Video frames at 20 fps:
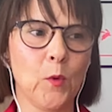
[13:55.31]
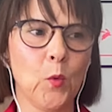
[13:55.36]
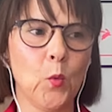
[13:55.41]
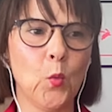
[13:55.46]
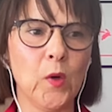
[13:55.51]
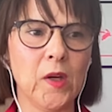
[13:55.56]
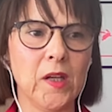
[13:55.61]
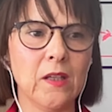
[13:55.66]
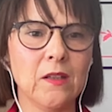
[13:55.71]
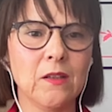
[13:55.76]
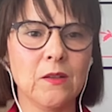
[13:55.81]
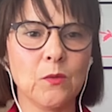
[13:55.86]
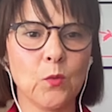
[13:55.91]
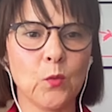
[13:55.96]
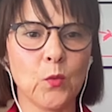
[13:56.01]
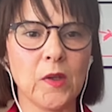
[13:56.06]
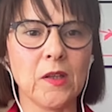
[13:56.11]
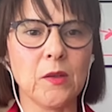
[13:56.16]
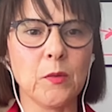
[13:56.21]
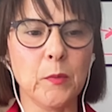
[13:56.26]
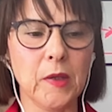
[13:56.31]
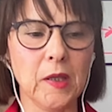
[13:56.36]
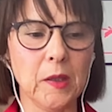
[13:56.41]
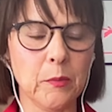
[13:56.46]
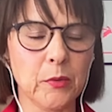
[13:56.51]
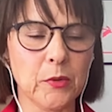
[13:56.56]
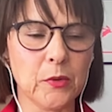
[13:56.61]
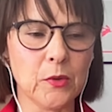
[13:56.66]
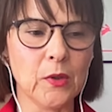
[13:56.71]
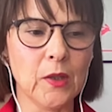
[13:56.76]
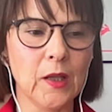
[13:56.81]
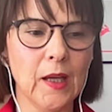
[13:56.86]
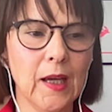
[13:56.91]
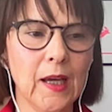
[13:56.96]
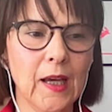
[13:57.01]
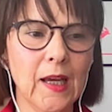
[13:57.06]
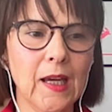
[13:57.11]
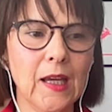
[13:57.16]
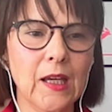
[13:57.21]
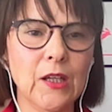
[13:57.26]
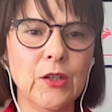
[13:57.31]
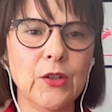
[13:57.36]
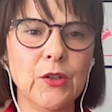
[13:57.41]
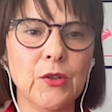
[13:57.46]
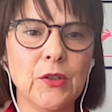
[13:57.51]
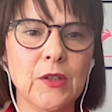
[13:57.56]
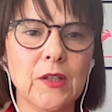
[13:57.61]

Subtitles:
with people, you